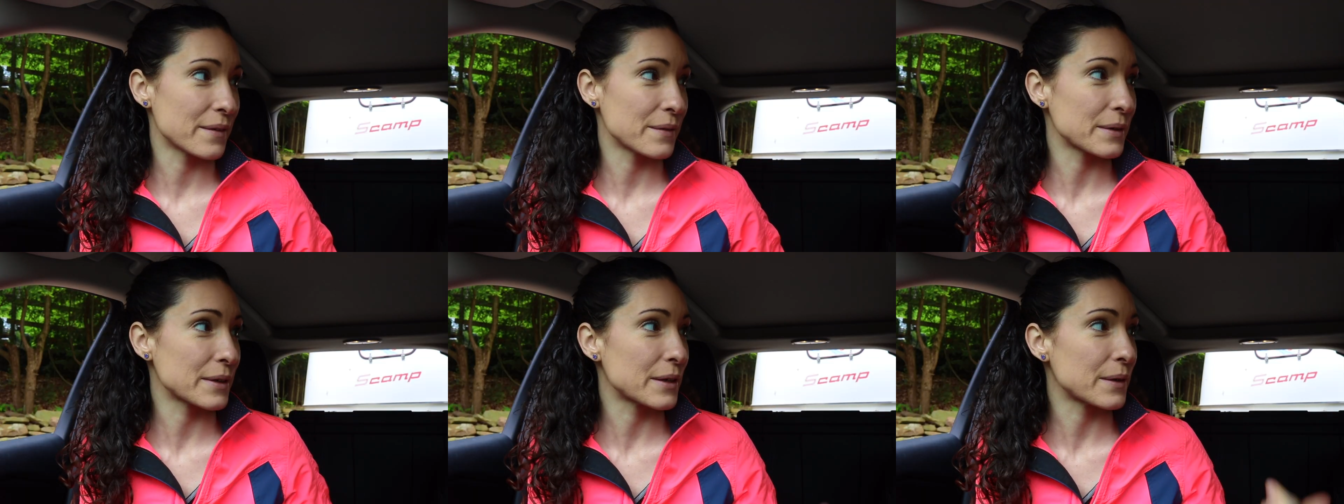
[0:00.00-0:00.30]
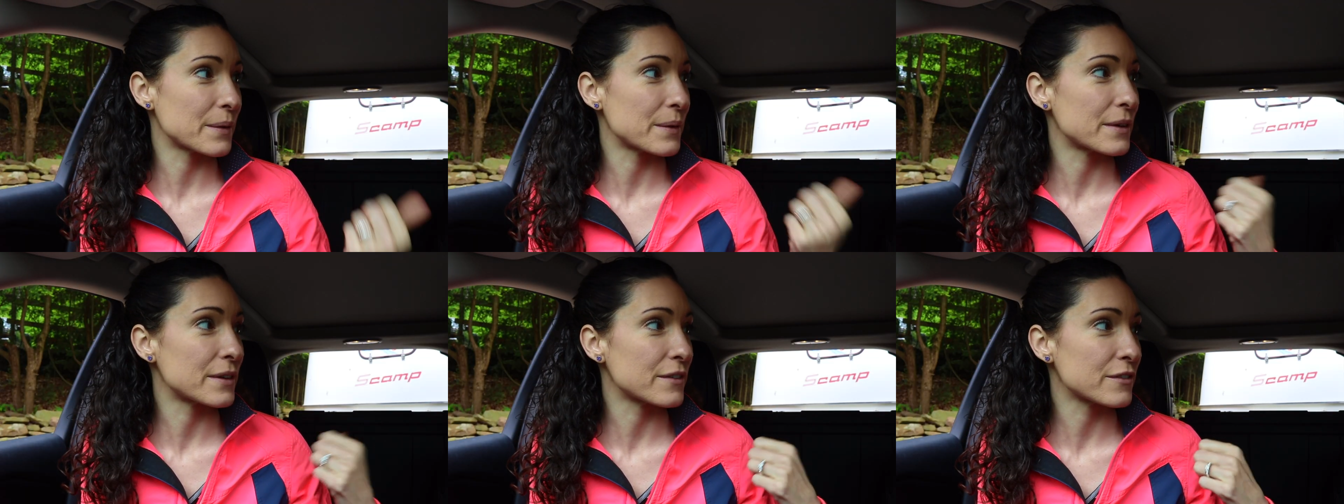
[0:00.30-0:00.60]
We're
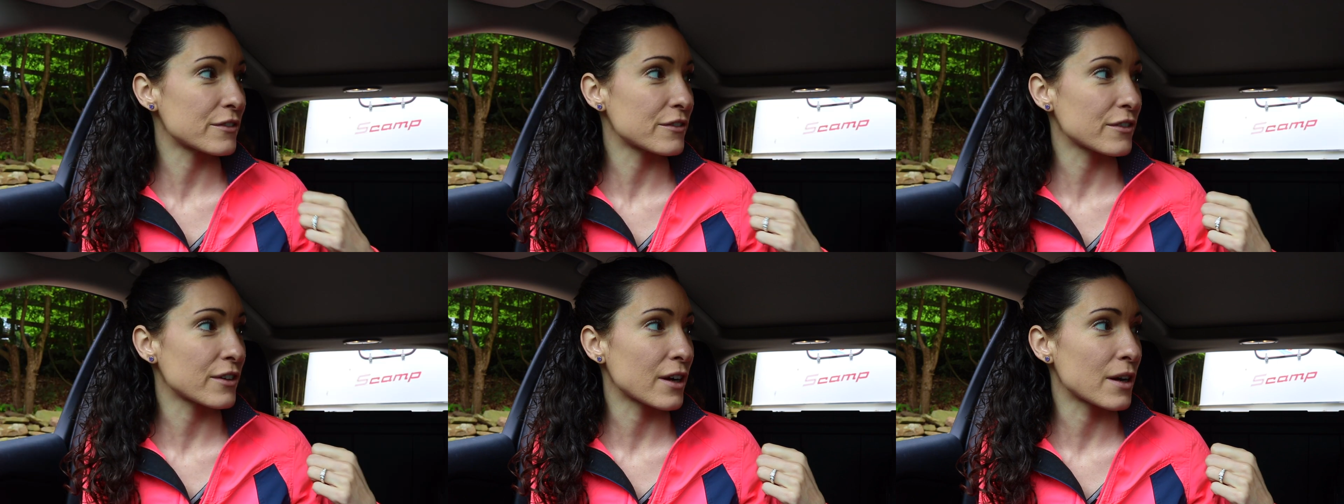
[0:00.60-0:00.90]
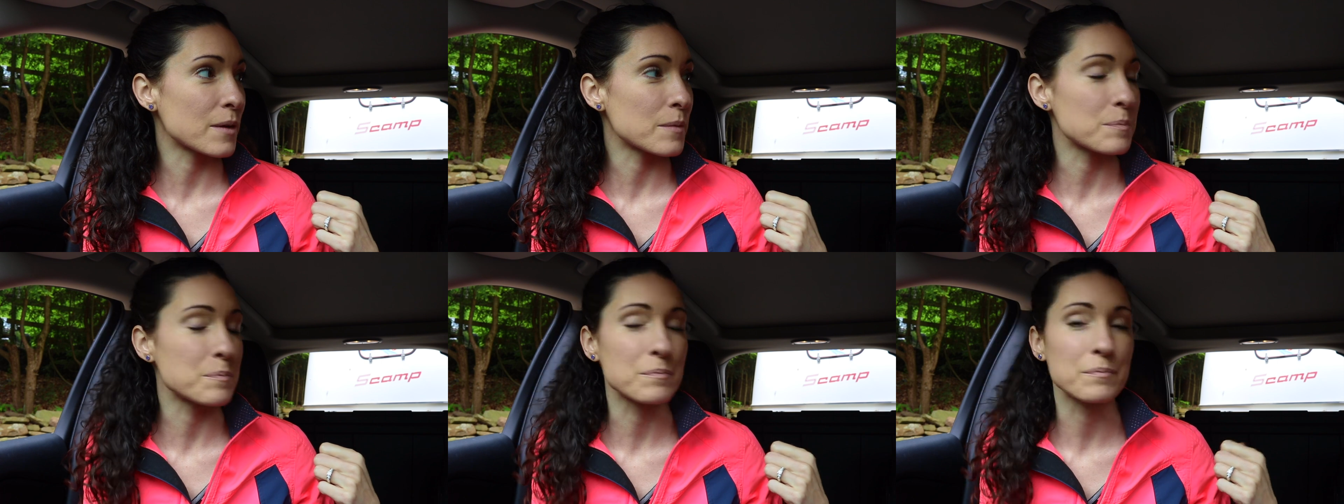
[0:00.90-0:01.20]
going
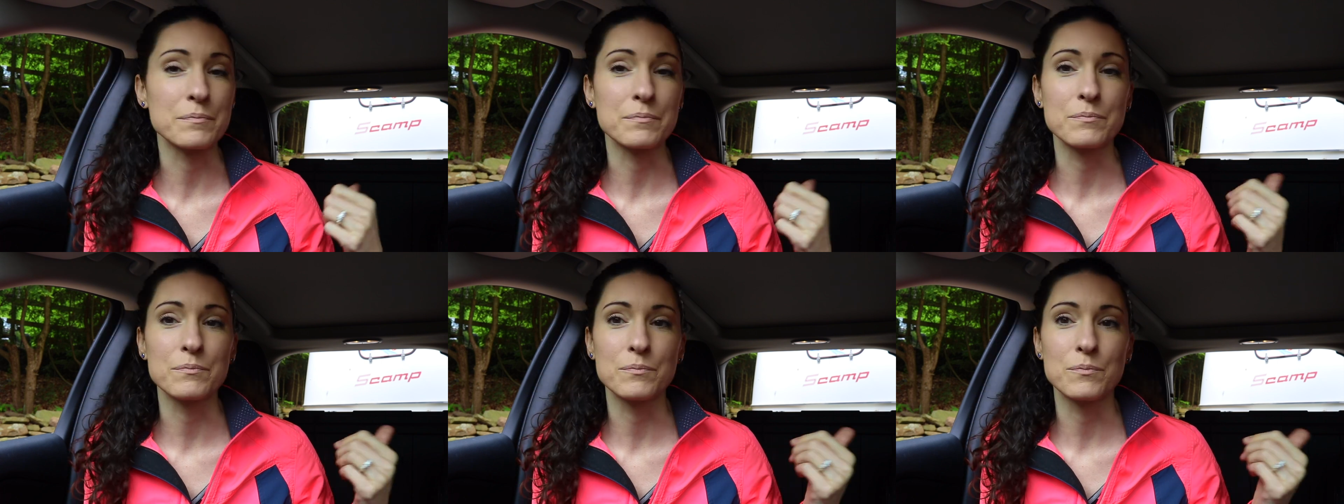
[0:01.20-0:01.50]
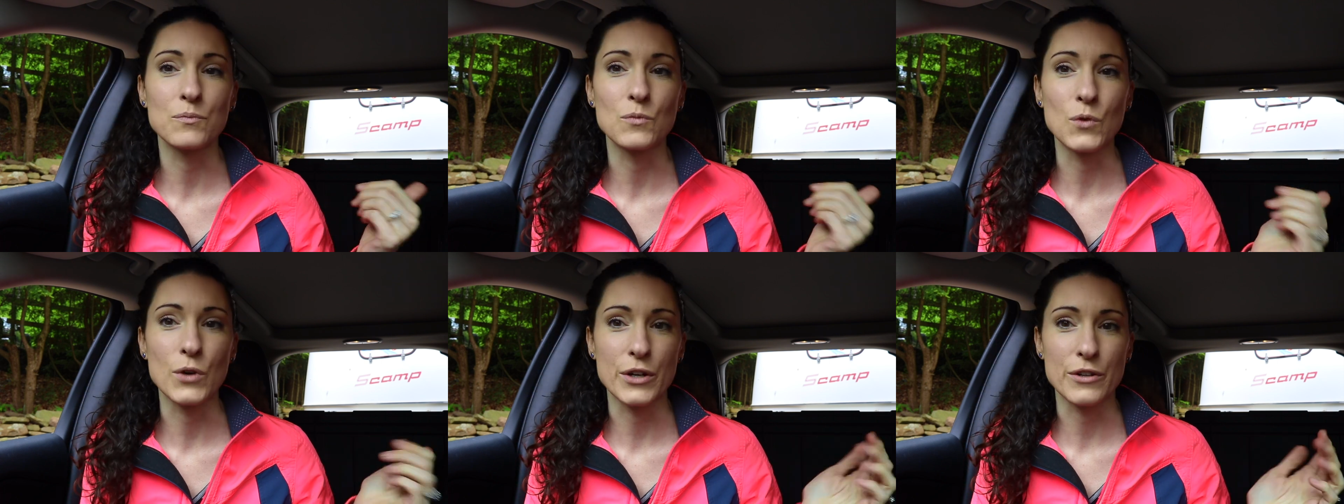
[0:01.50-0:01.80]
from
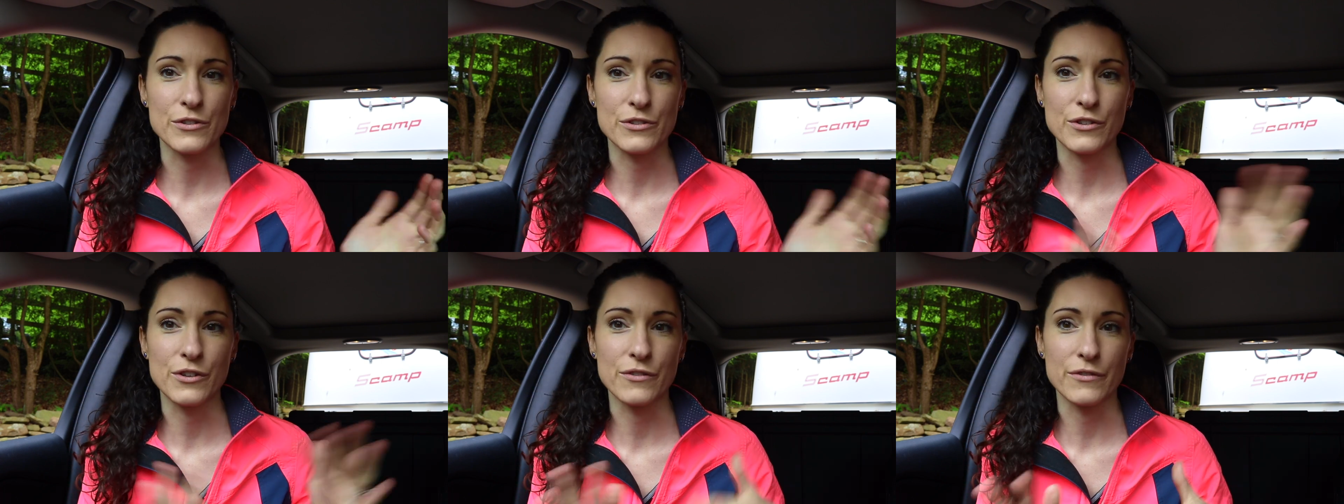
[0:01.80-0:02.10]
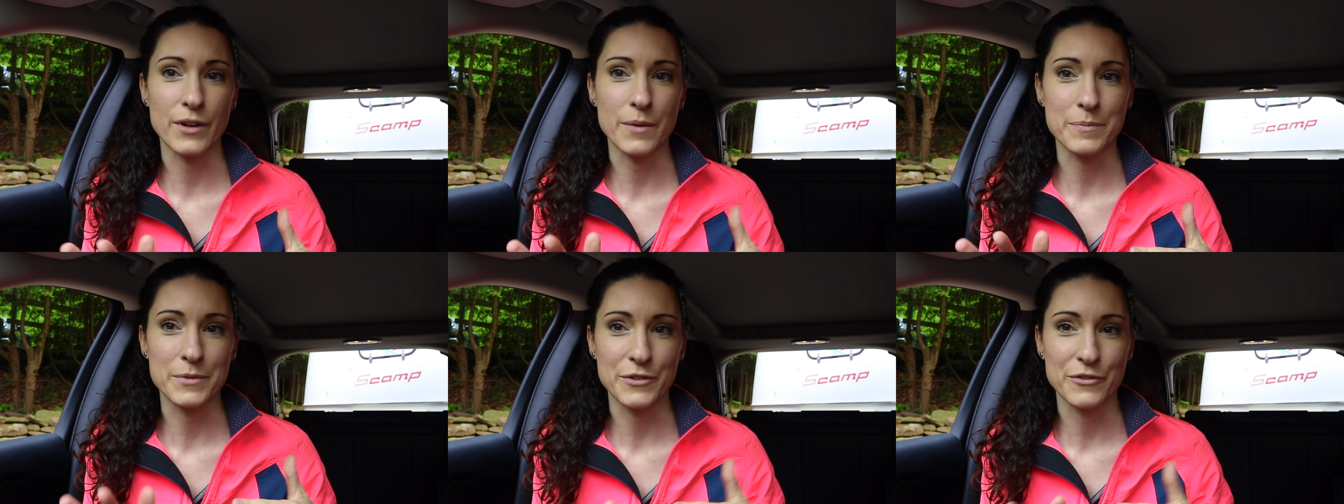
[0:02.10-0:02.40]
Moyers Grove
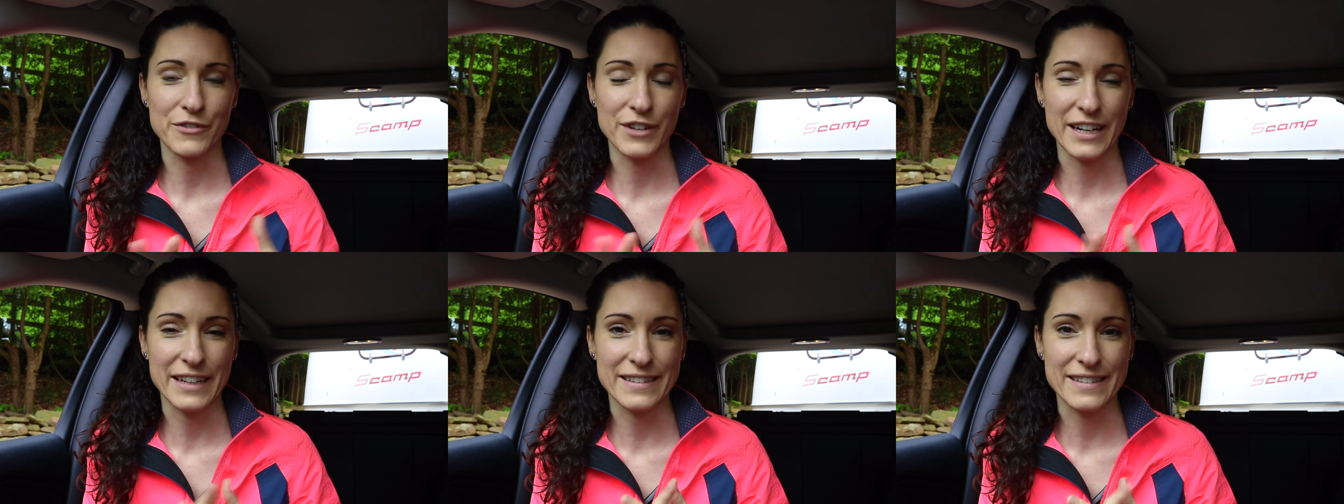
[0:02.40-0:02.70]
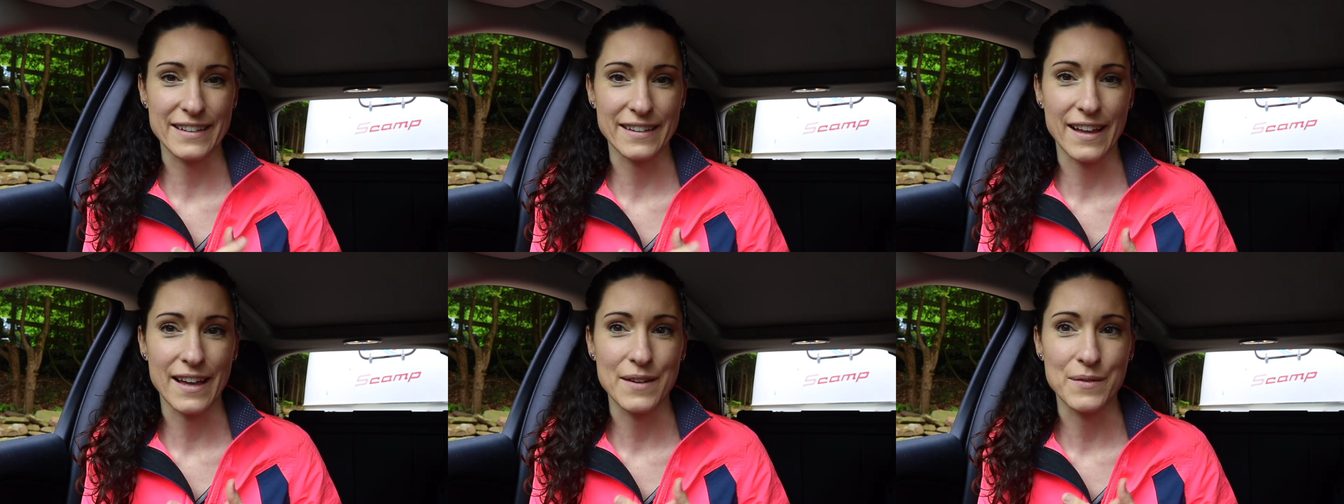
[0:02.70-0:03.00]
up to Ricketts
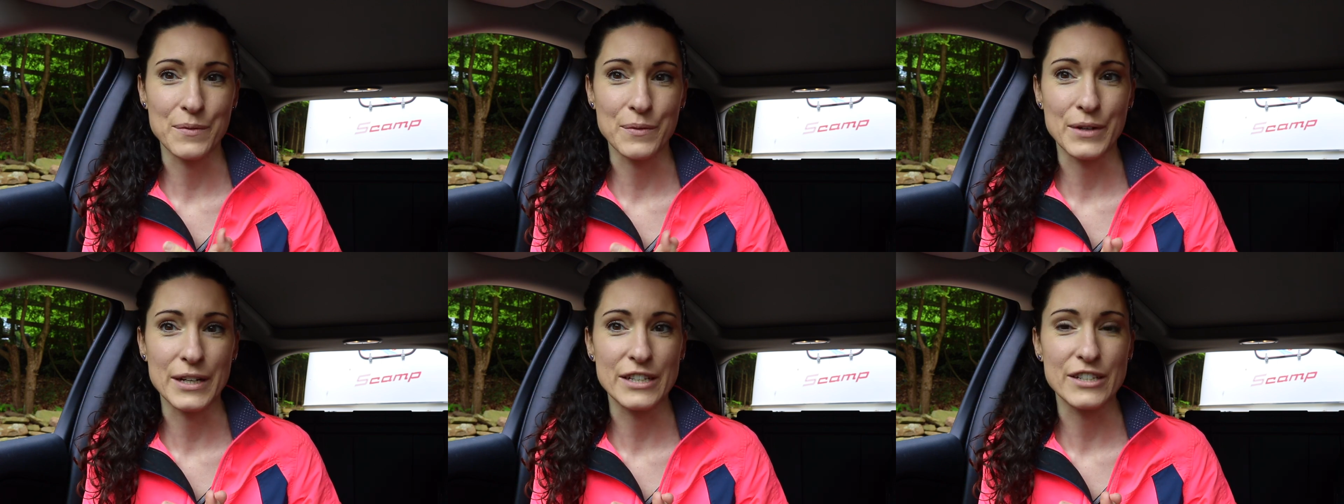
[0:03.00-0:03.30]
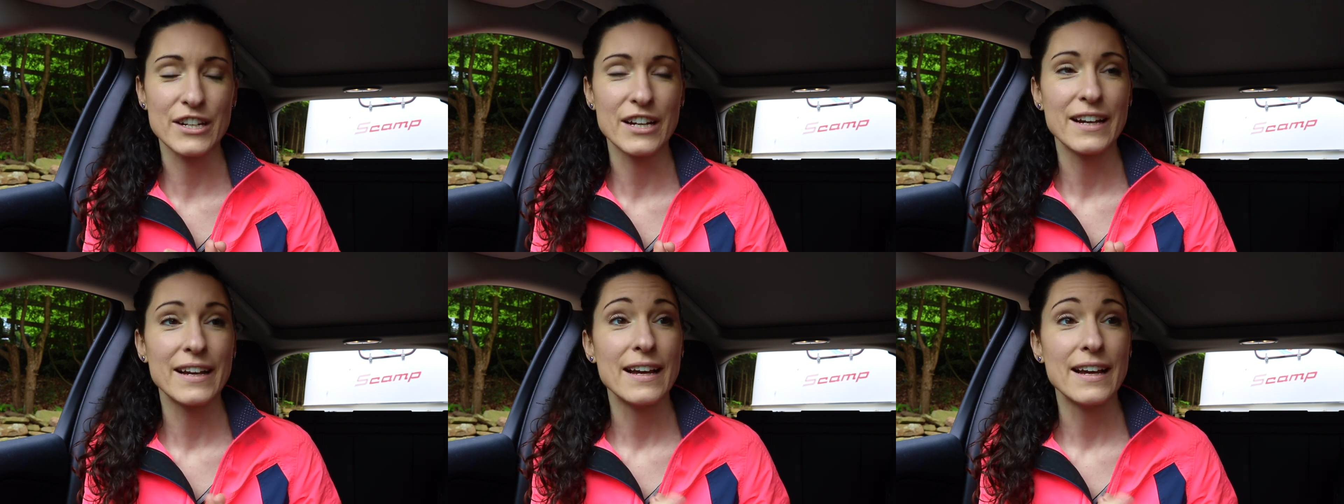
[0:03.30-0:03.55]
Glen, which